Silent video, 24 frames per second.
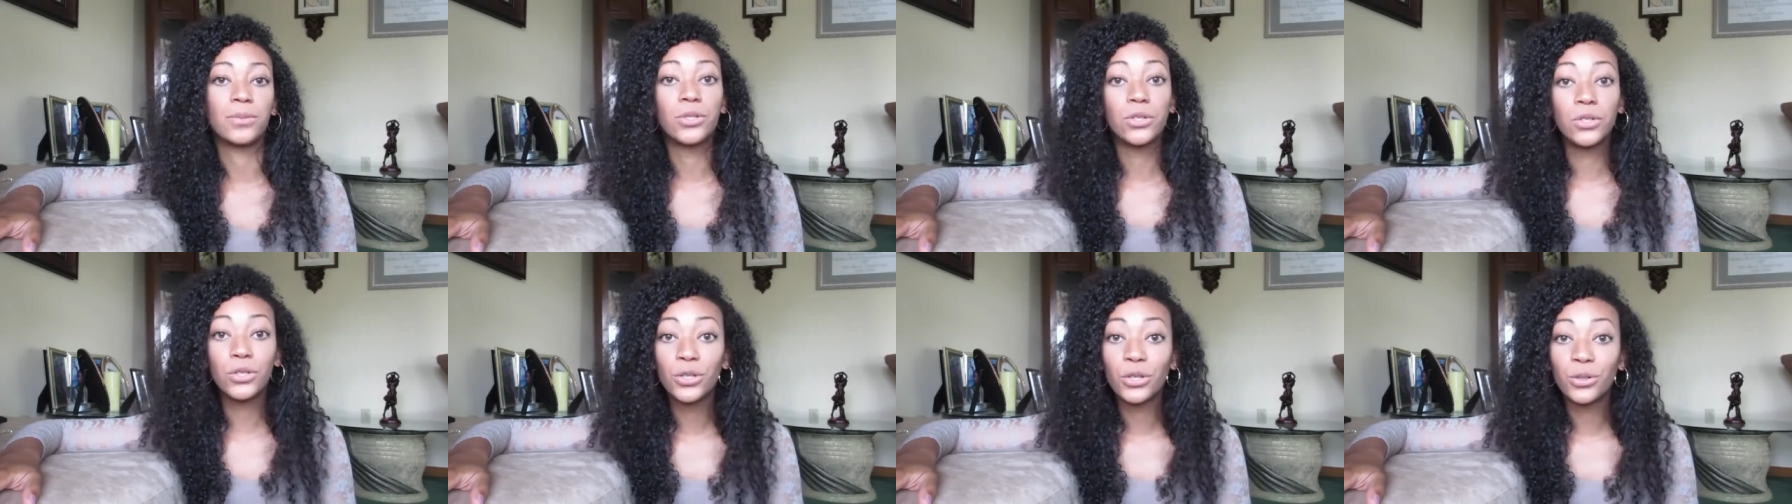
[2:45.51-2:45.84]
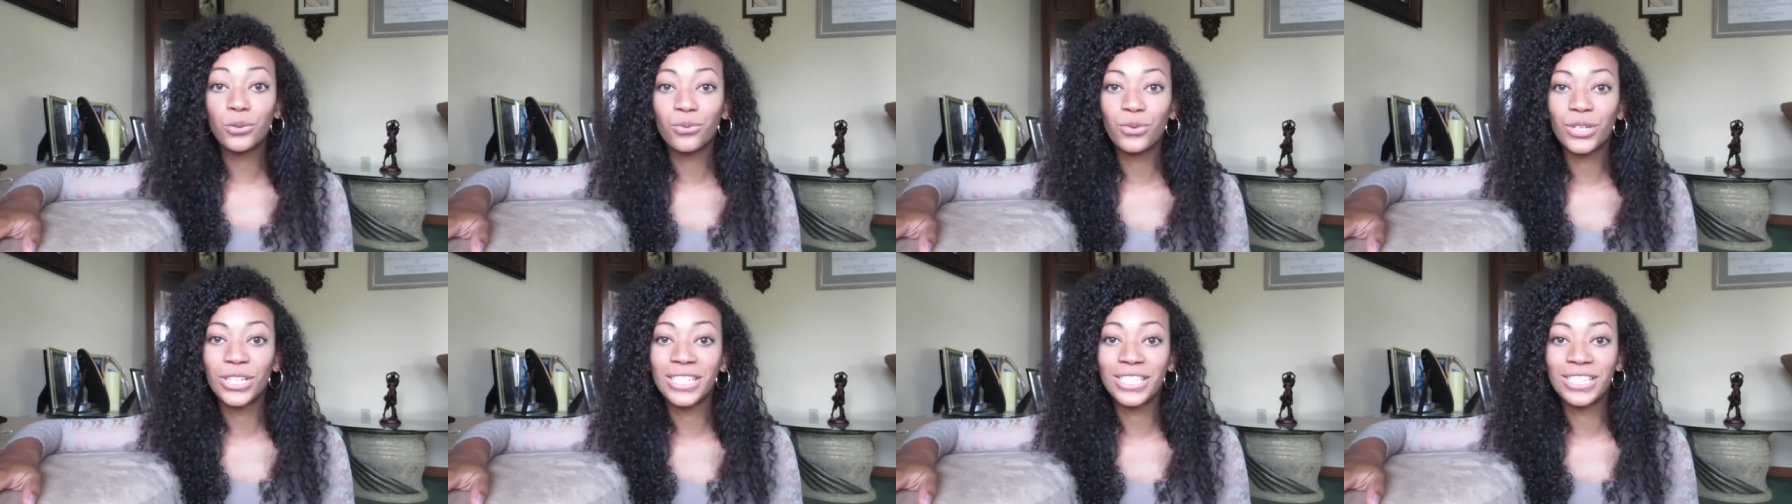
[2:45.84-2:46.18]
do
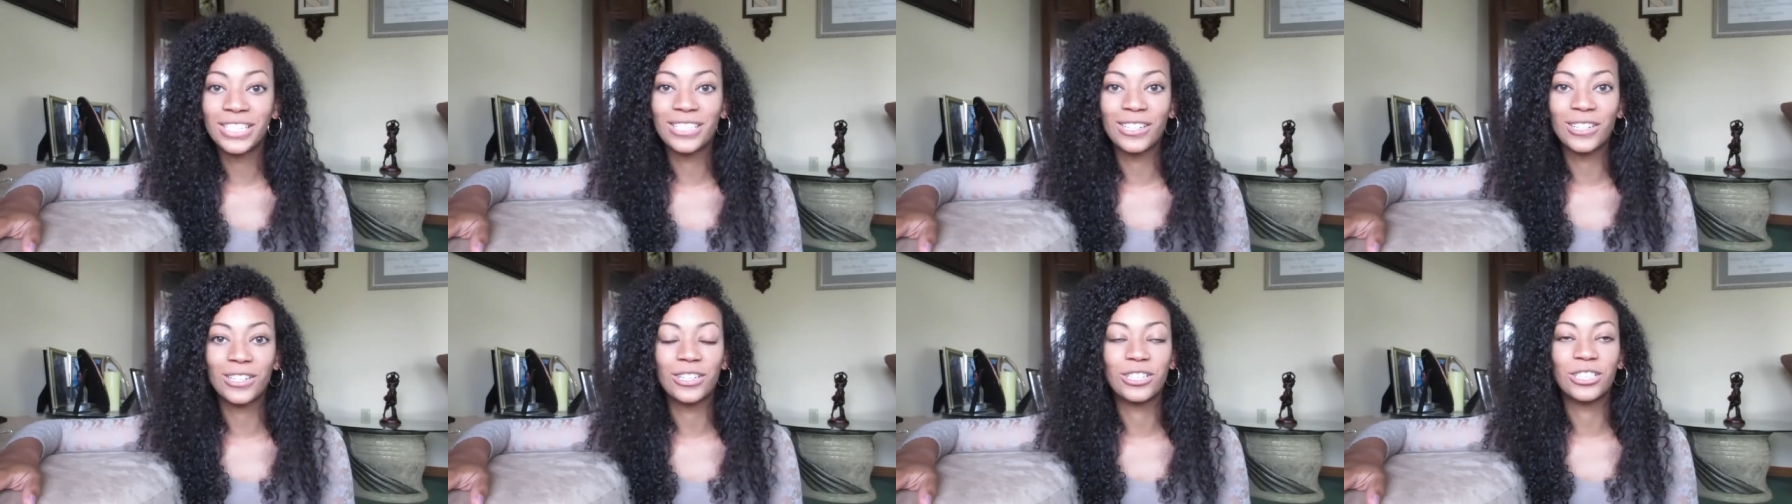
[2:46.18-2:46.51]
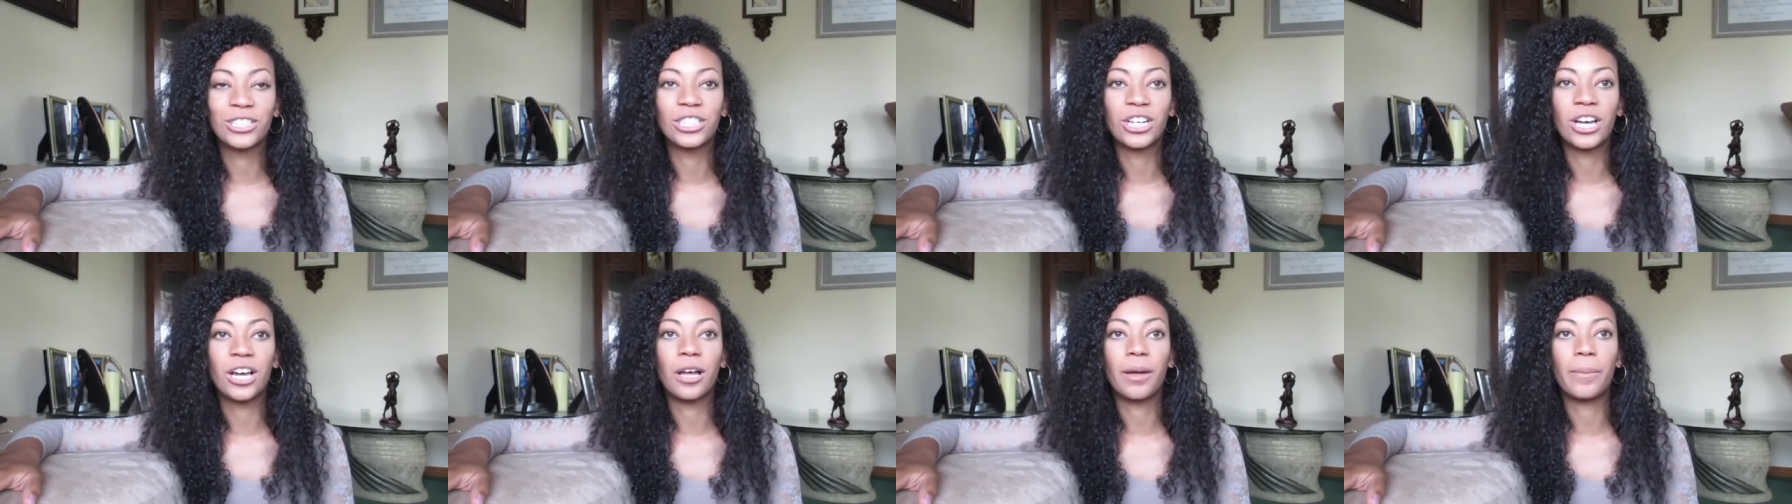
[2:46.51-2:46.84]
your
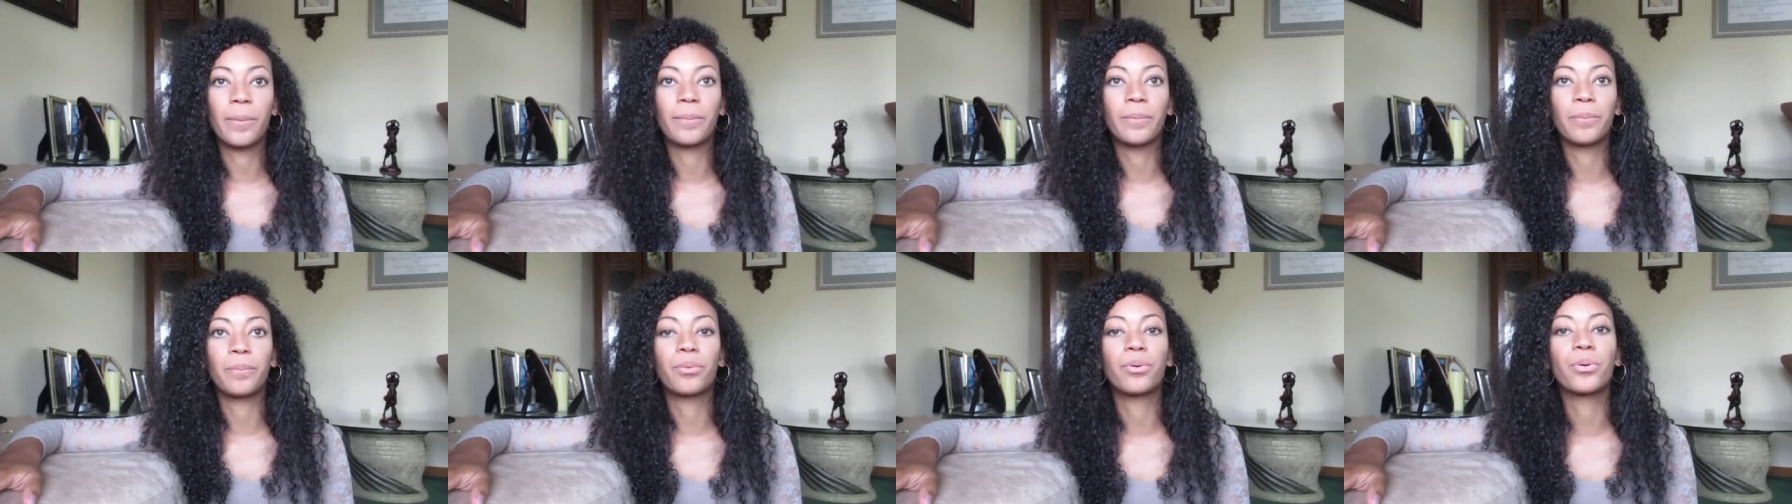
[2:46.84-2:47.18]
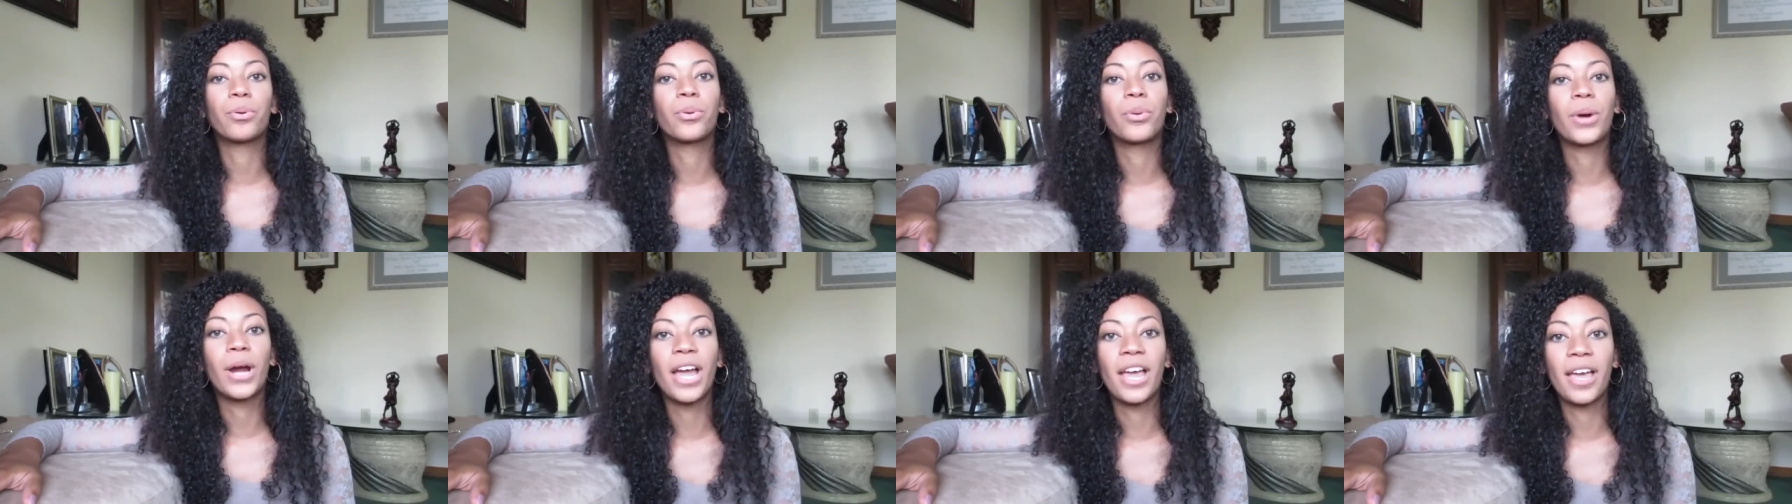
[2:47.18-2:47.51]
research, um,
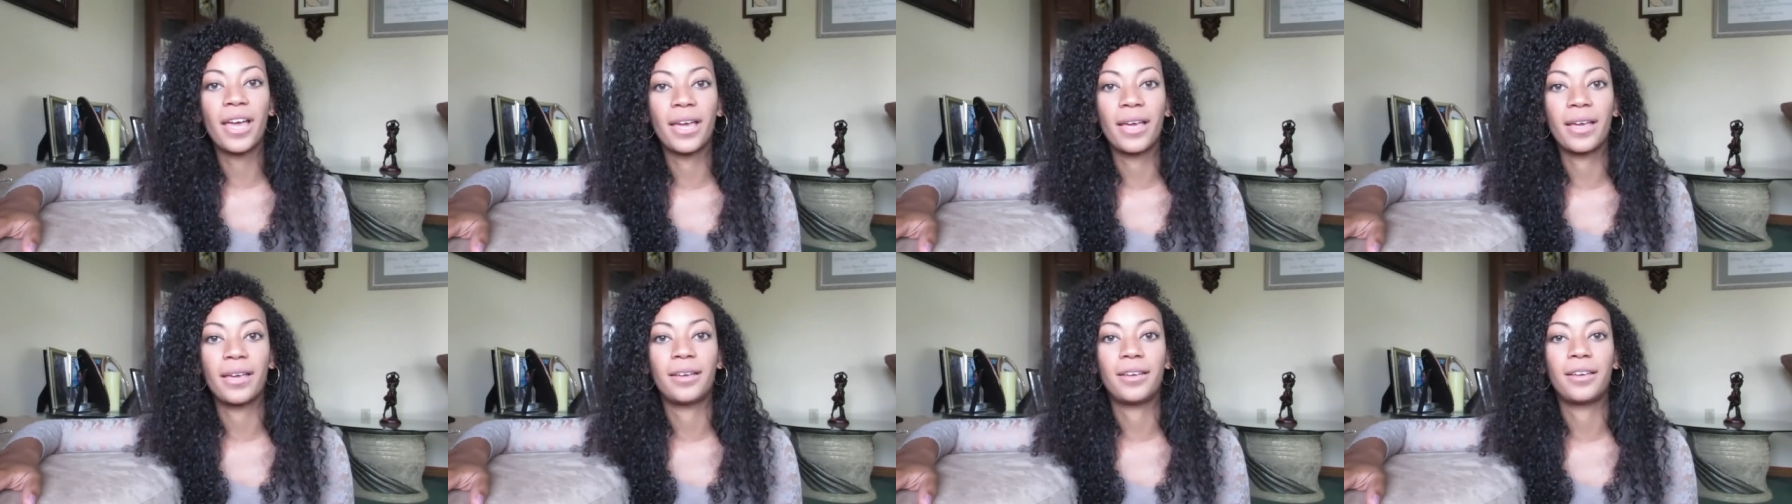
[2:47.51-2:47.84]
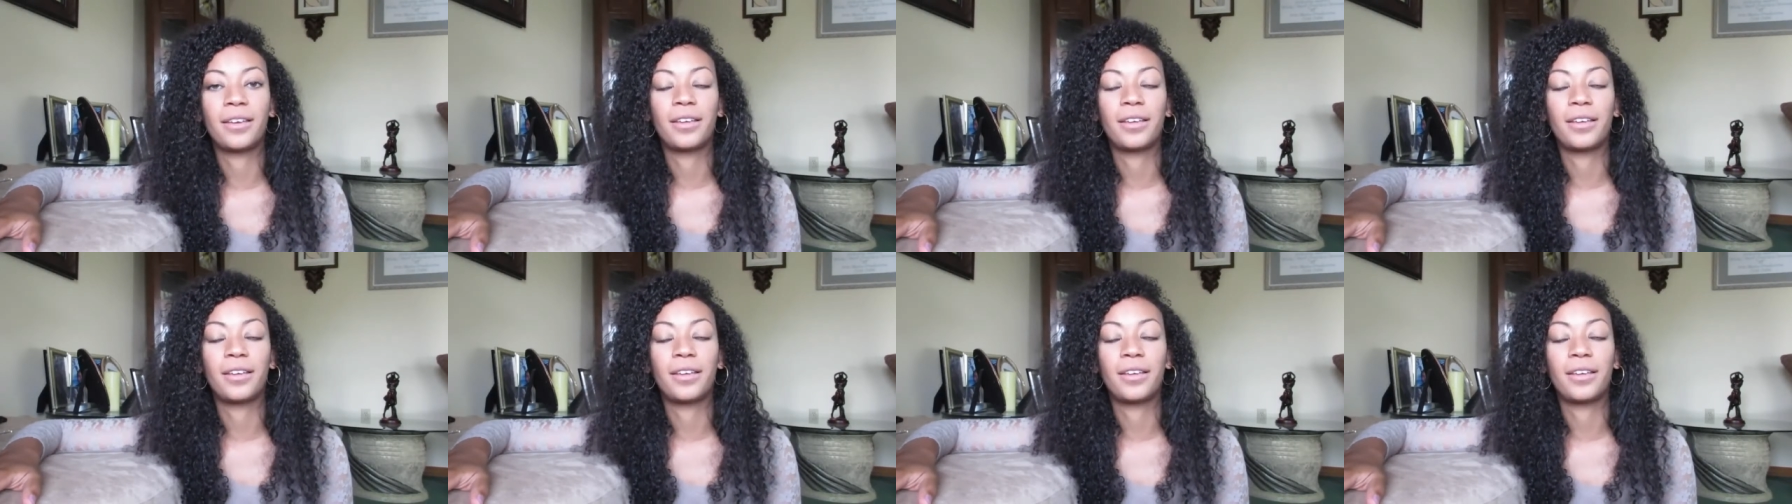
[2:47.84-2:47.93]
pray,